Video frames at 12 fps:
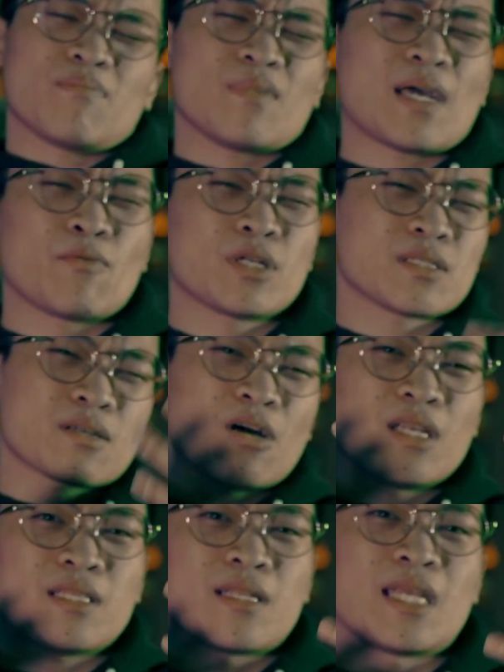I wouldn't
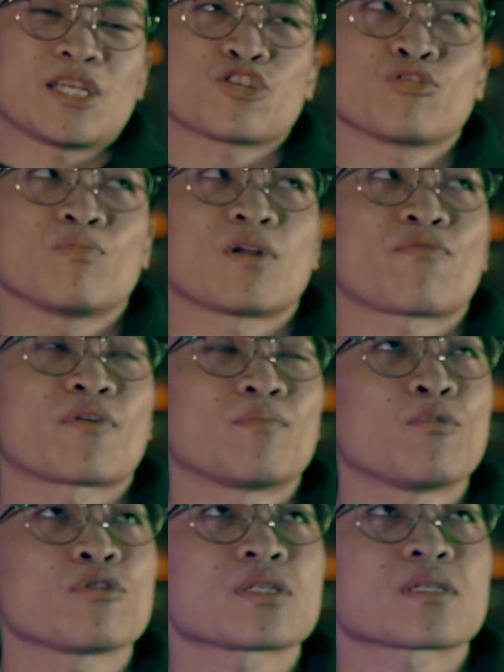call it an issue, but for
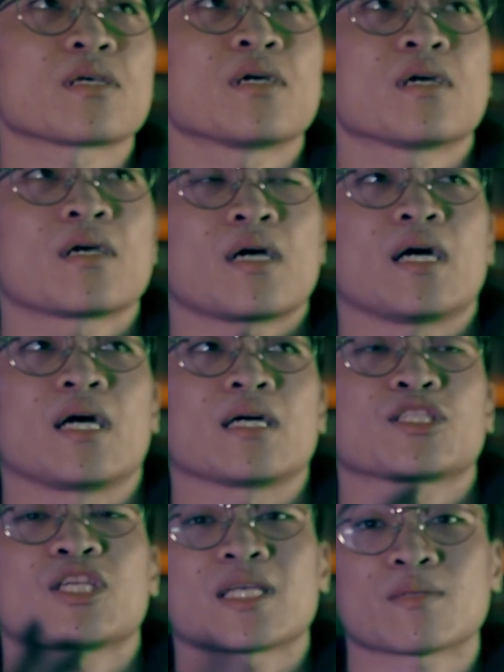most
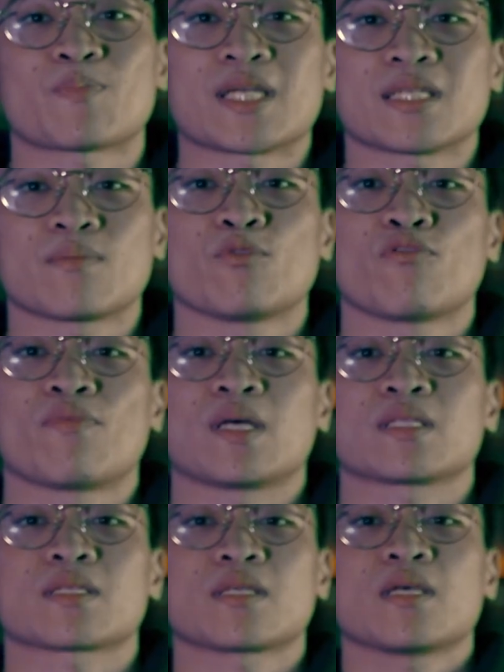chest pressing
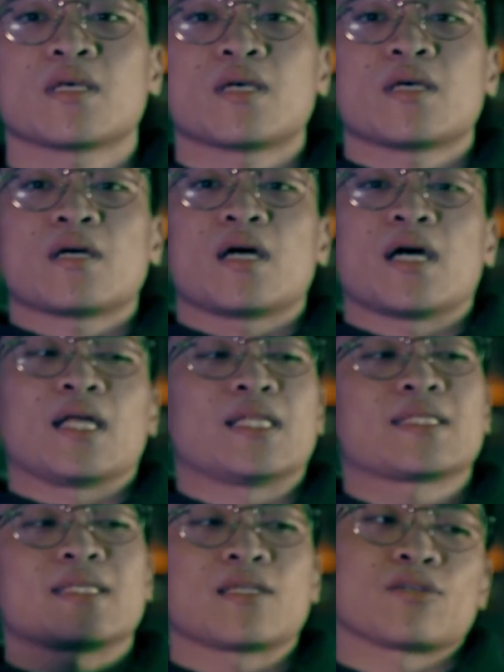movements,
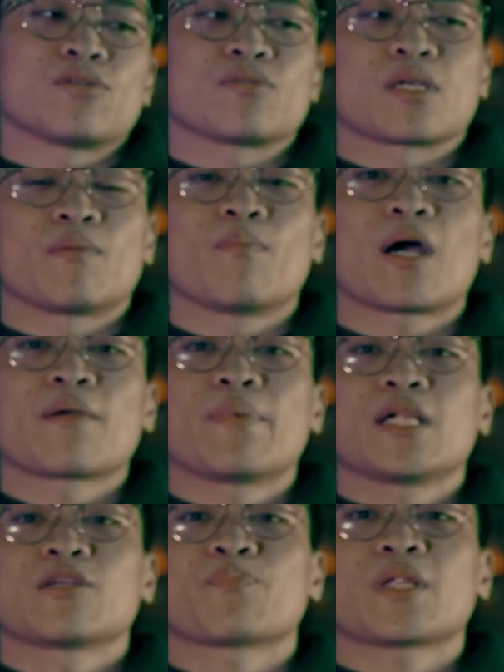let's say you're using a
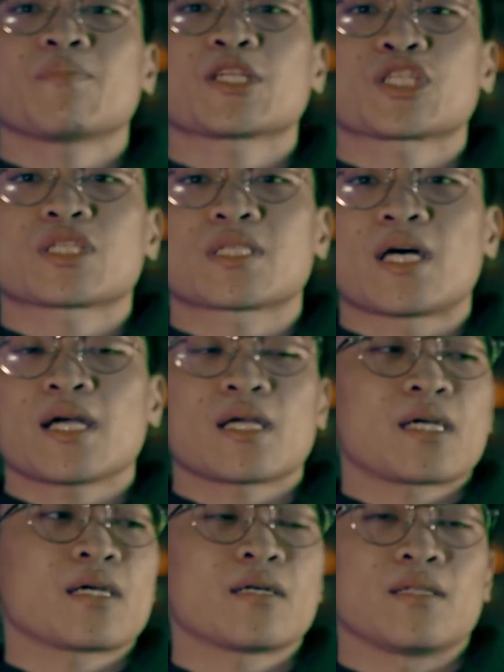barbell, you're pretty much stuck.
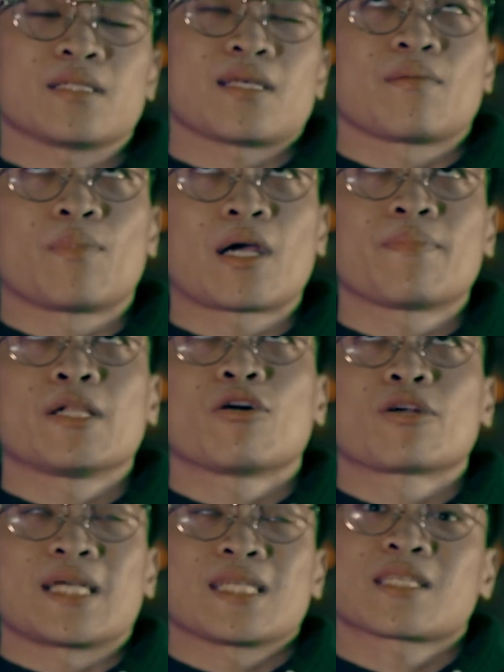Let's say a barbell
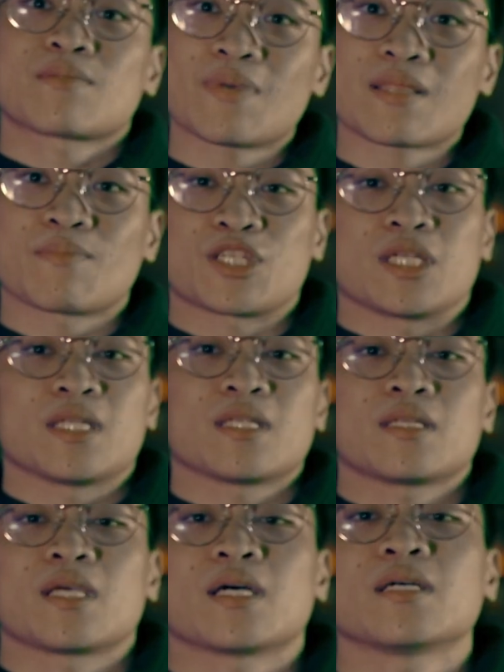or a Smith
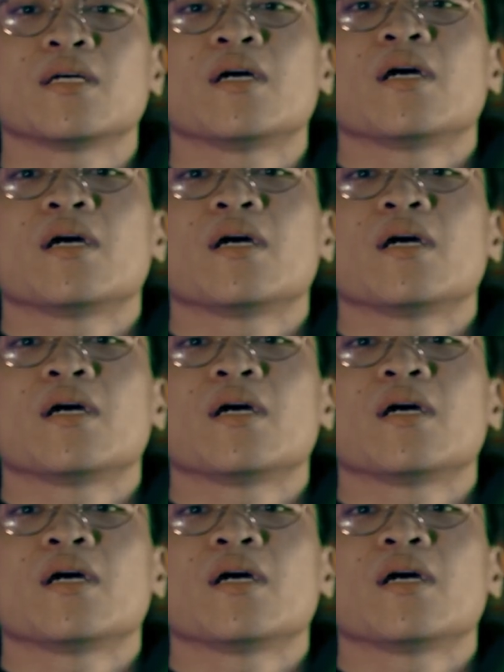machine, yeah?